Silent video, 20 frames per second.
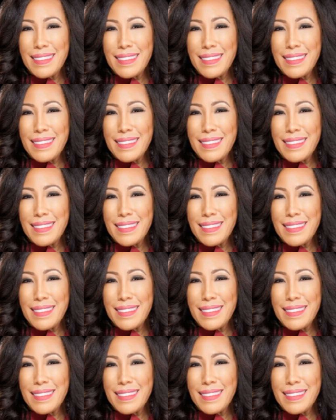
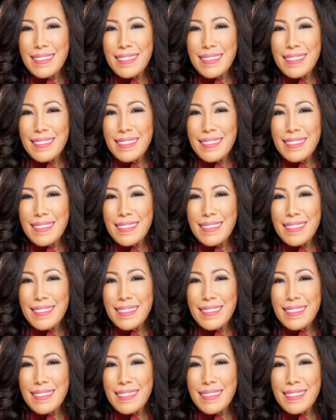
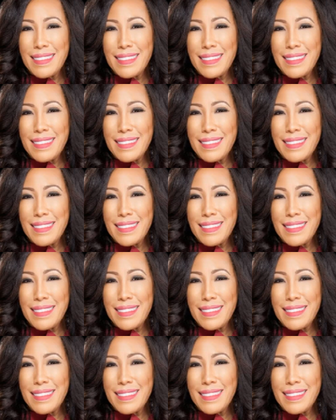
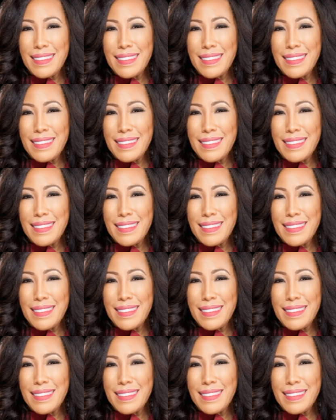
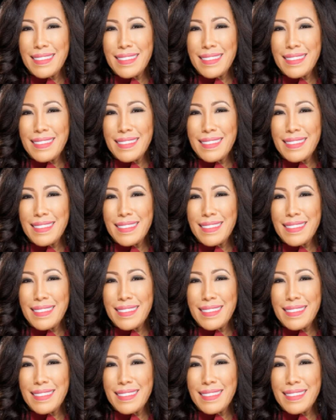(no lip movement)